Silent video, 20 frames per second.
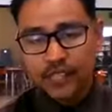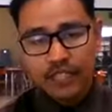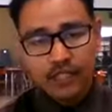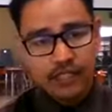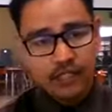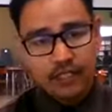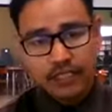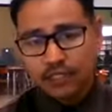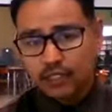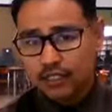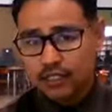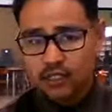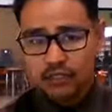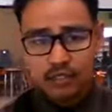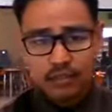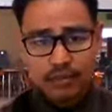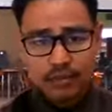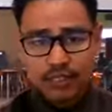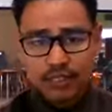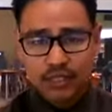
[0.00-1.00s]
Another
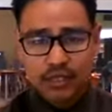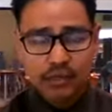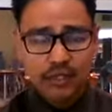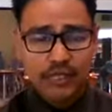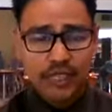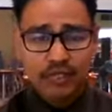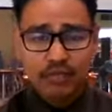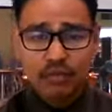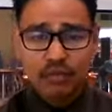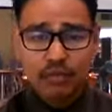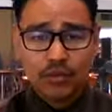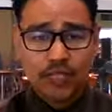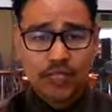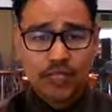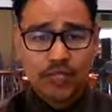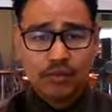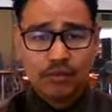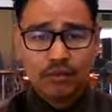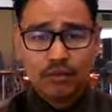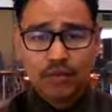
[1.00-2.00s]
extreme circumstance would
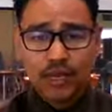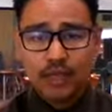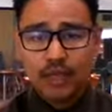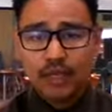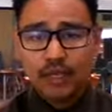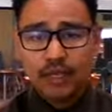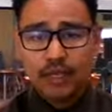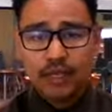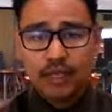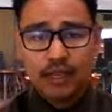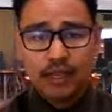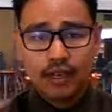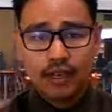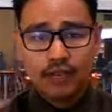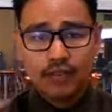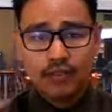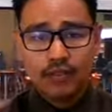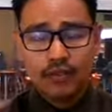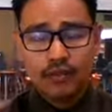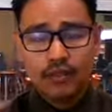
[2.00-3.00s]
be if maybe
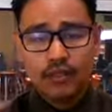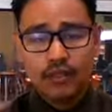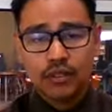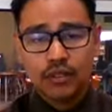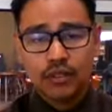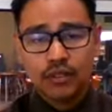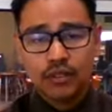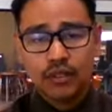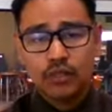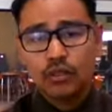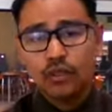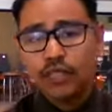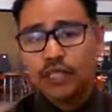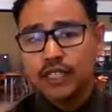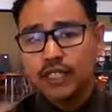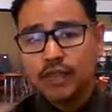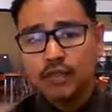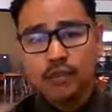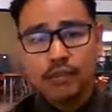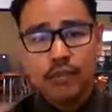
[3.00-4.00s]

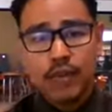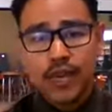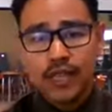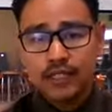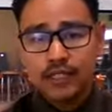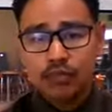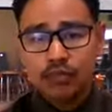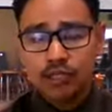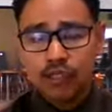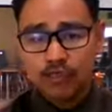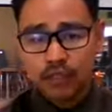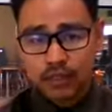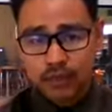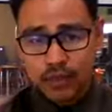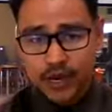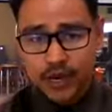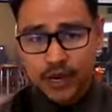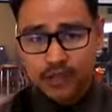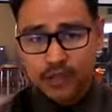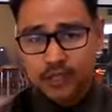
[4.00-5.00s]
student never met one of their
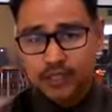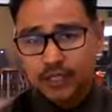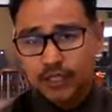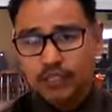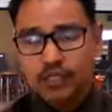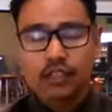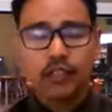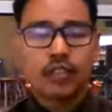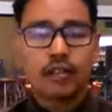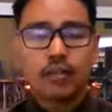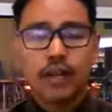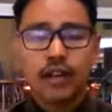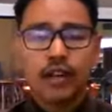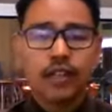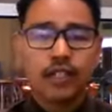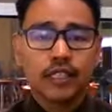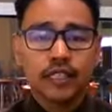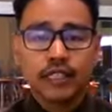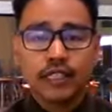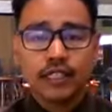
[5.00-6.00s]
parents and their other
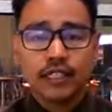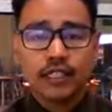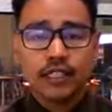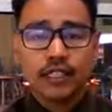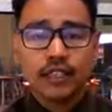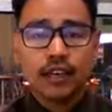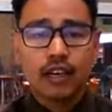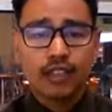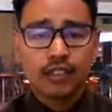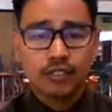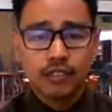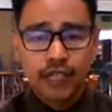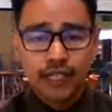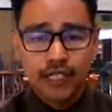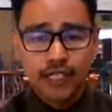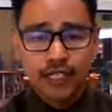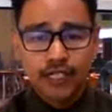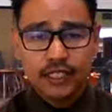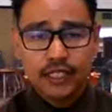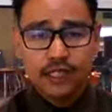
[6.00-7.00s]
parent is
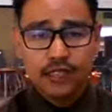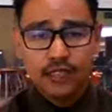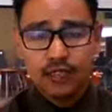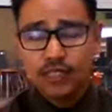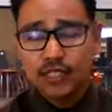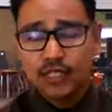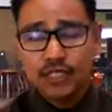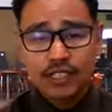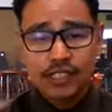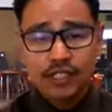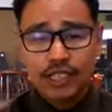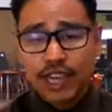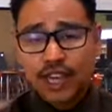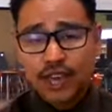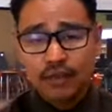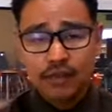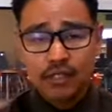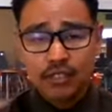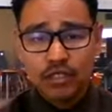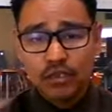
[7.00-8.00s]
incarcerated, so they
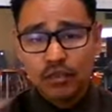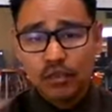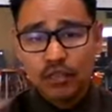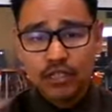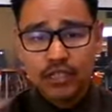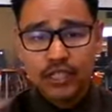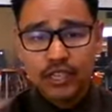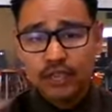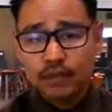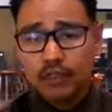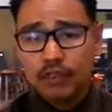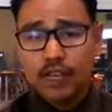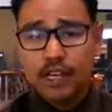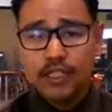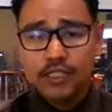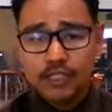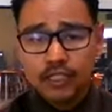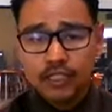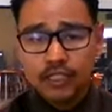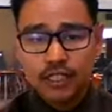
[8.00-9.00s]
have no support, they have no
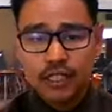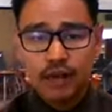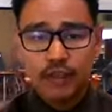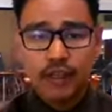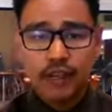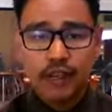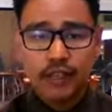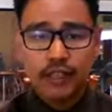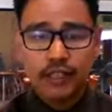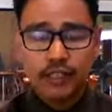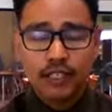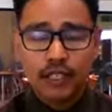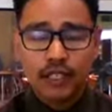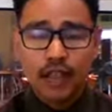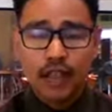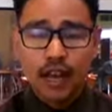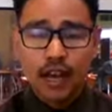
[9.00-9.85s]
access to that parent.